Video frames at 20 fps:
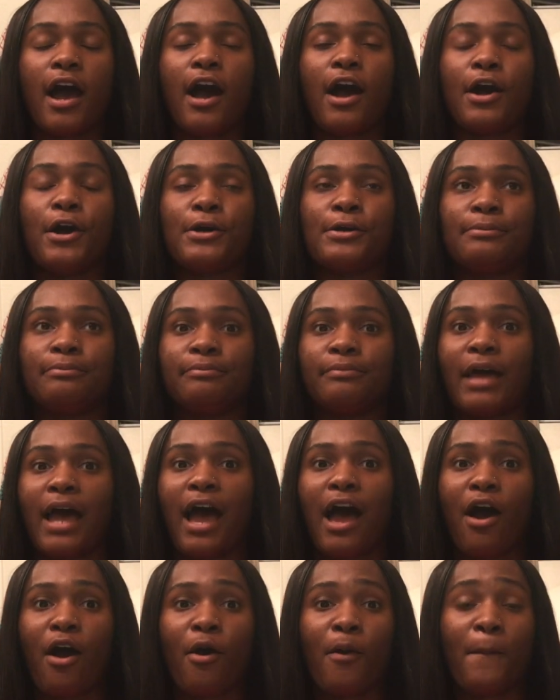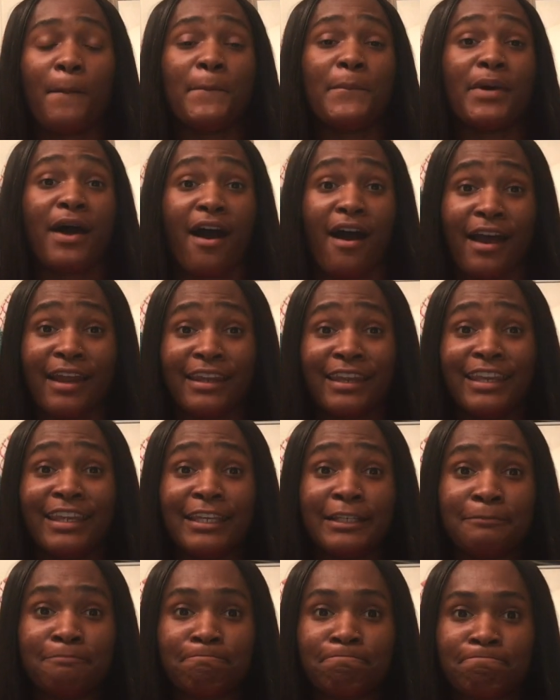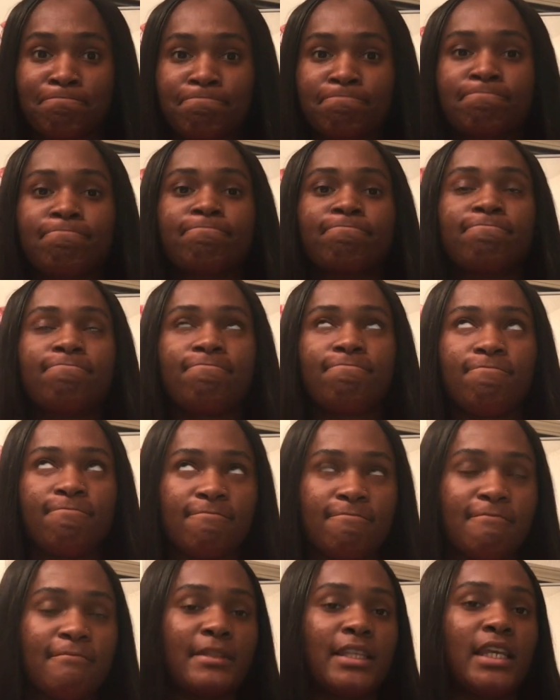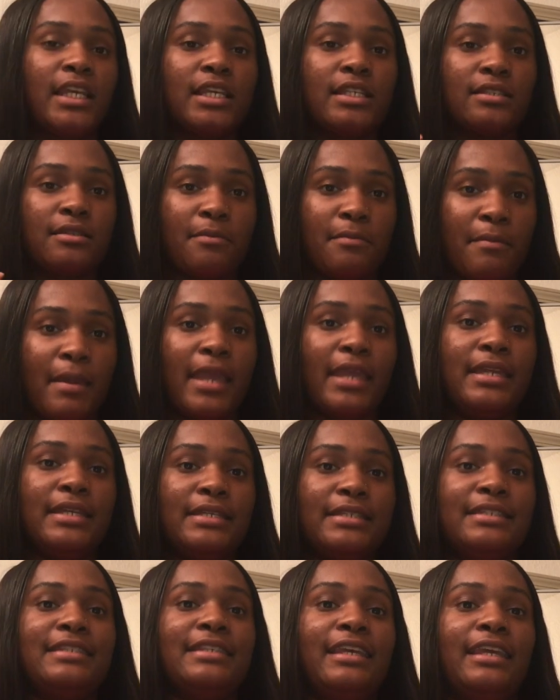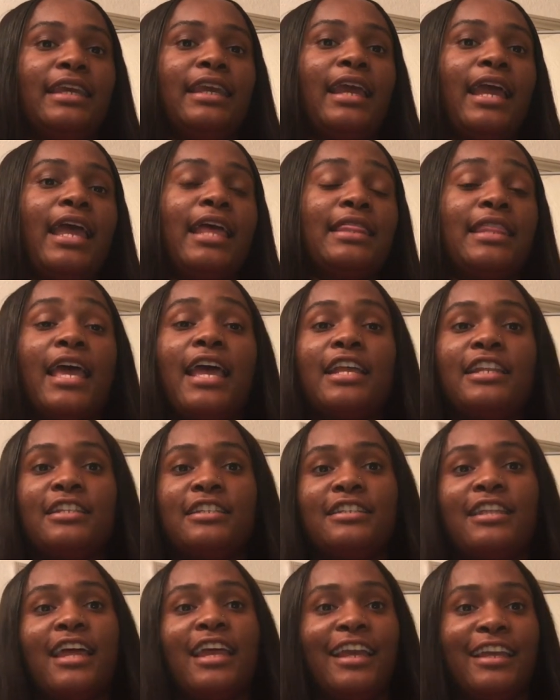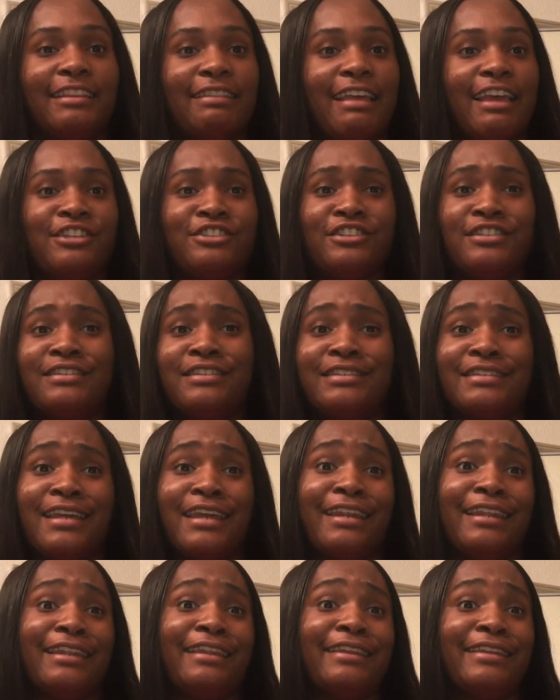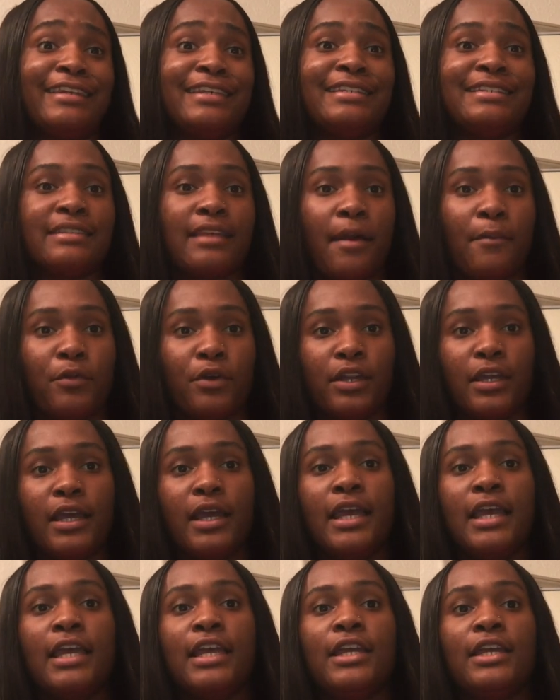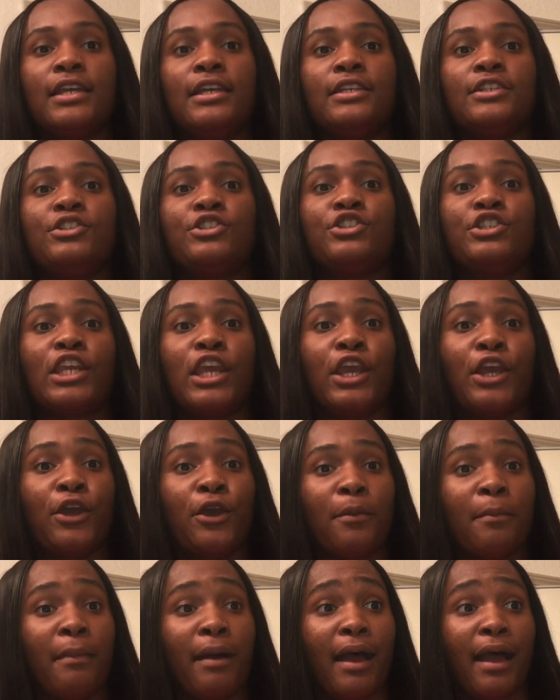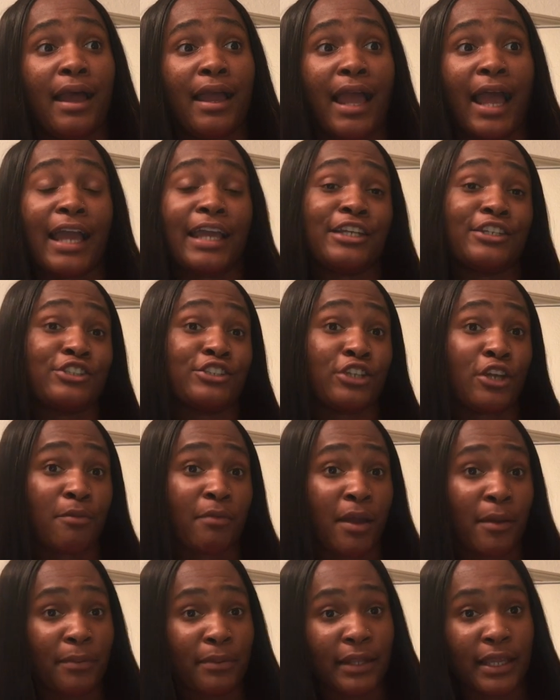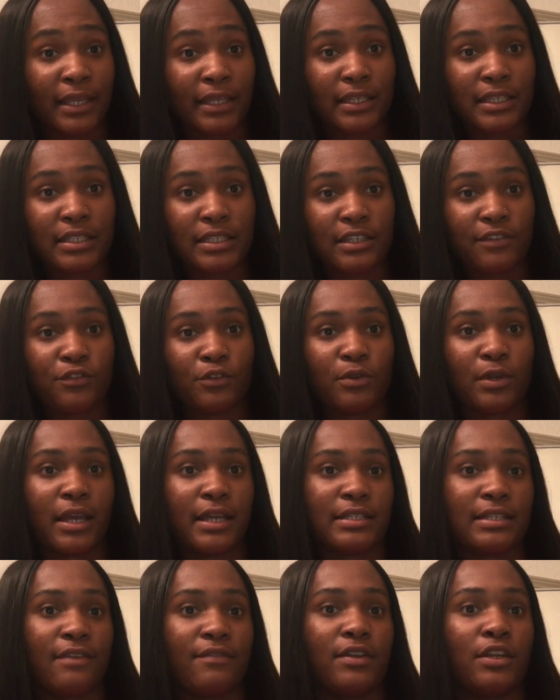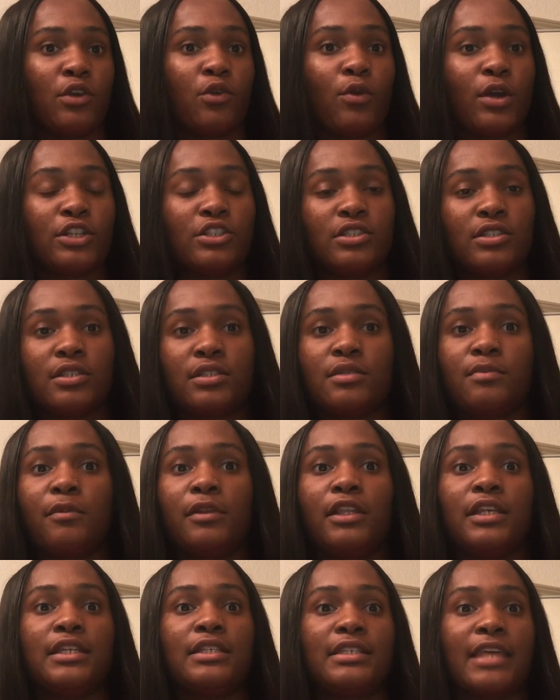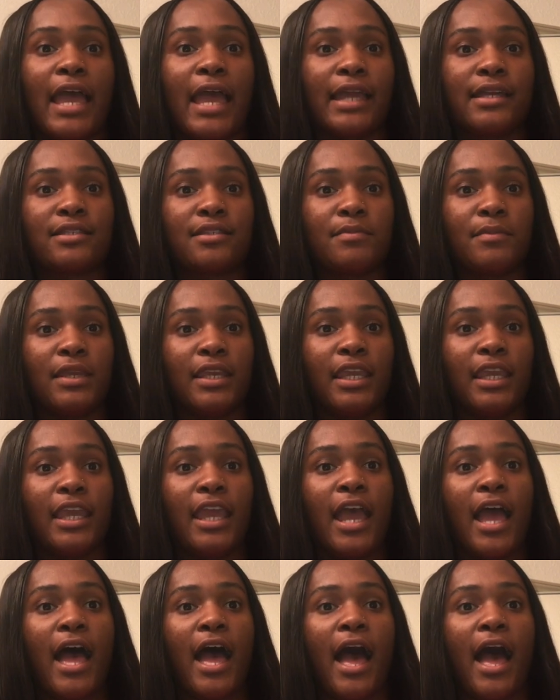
Our body is amazing, and that's just to say the least. I'm gonna share I can share my playlist. If you guys have any questions, please ask me.